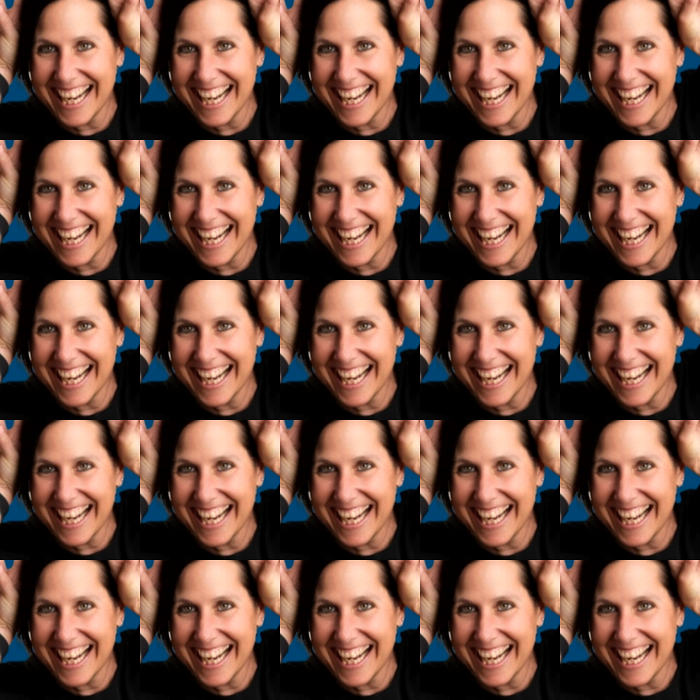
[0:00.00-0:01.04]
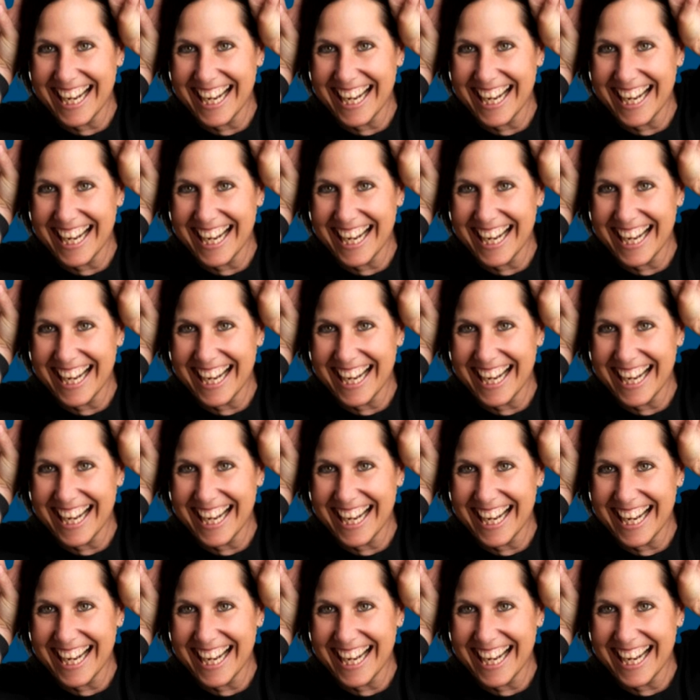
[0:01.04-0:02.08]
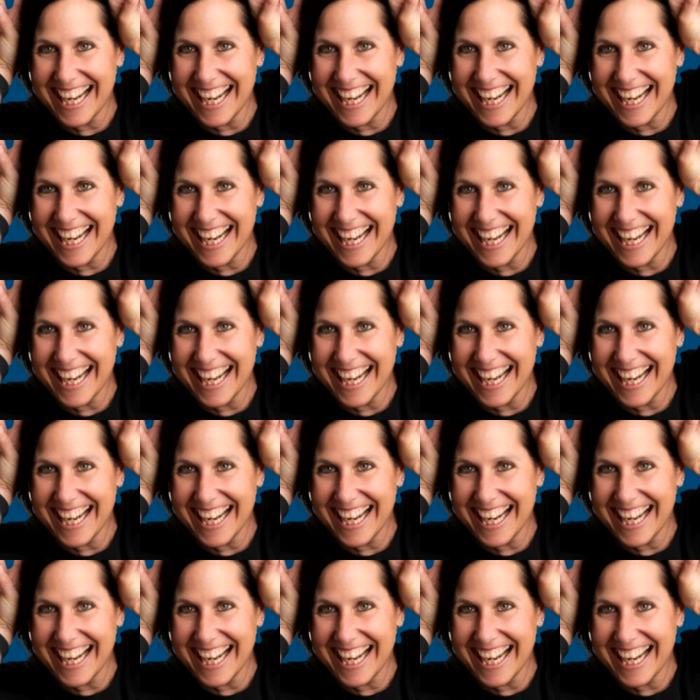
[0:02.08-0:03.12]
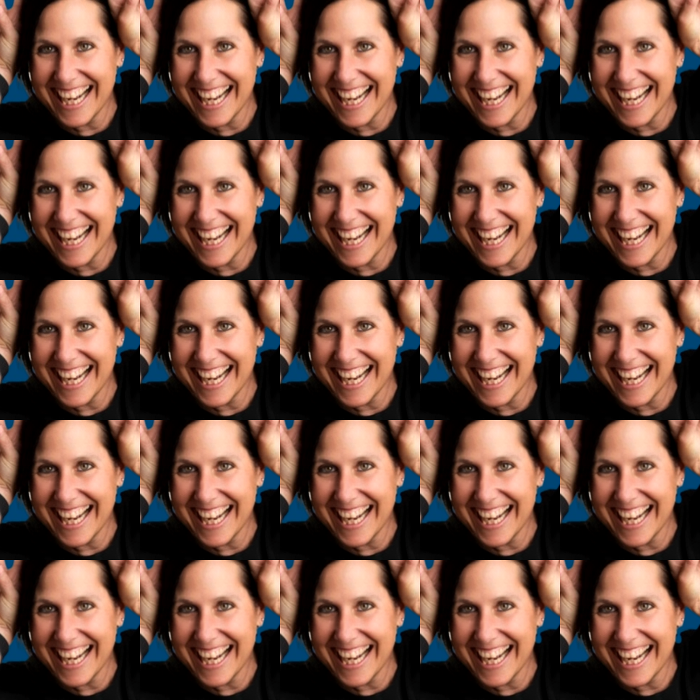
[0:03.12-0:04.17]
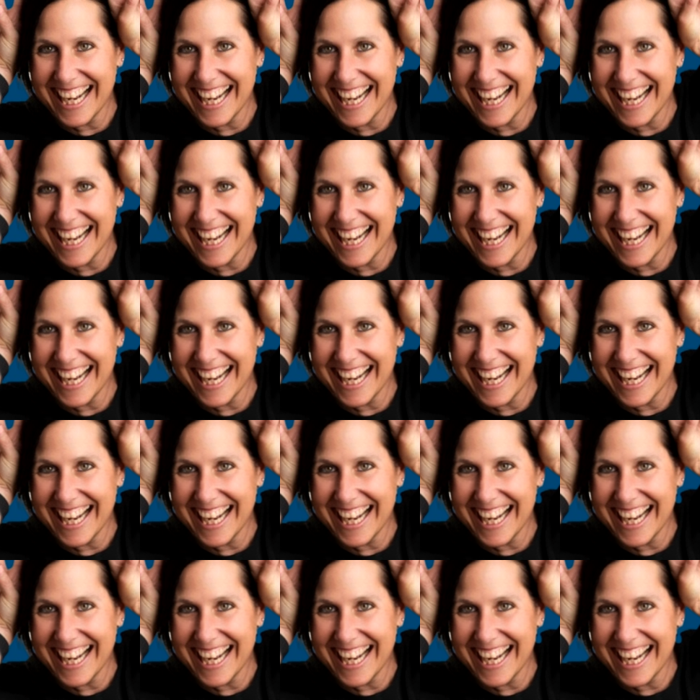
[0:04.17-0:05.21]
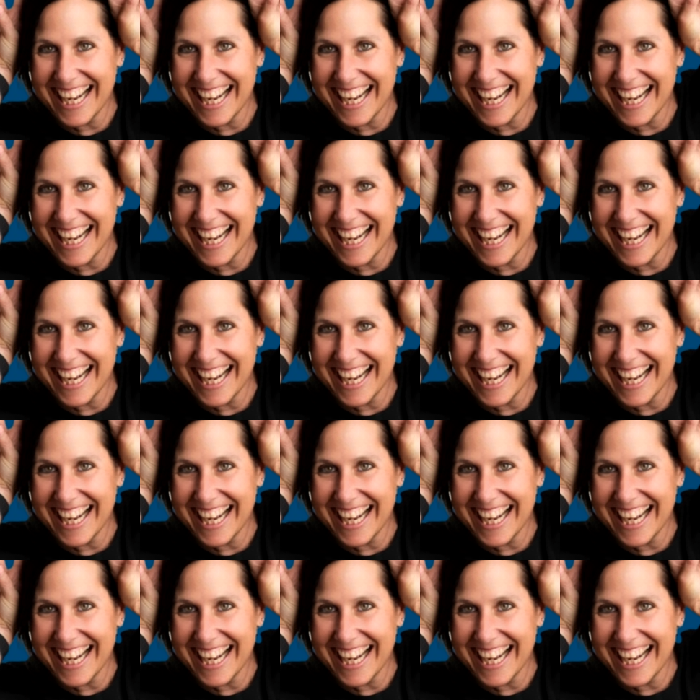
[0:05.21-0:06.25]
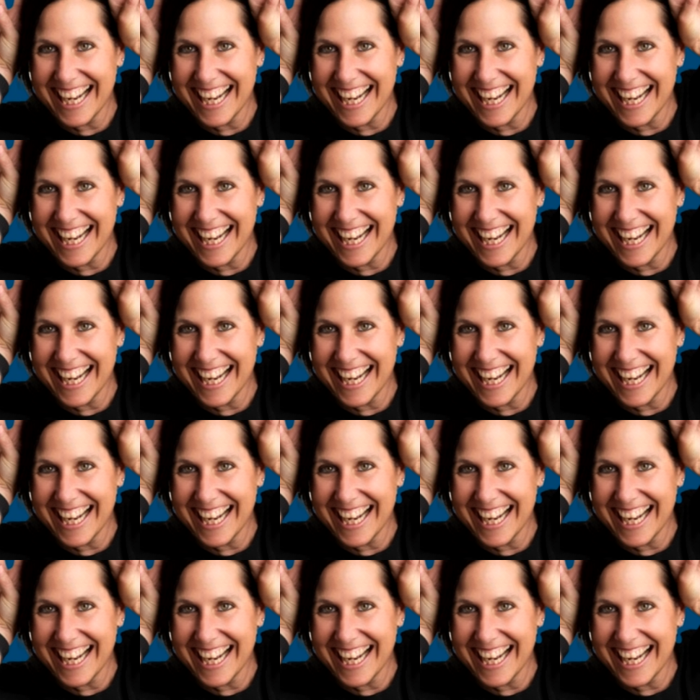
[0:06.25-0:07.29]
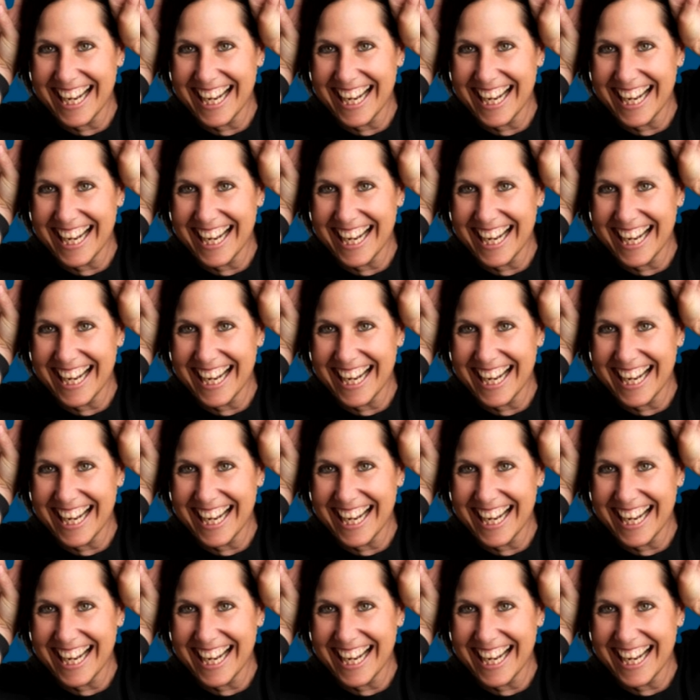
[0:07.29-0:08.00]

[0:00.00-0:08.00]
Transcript: This is a still picture; no speech is visible.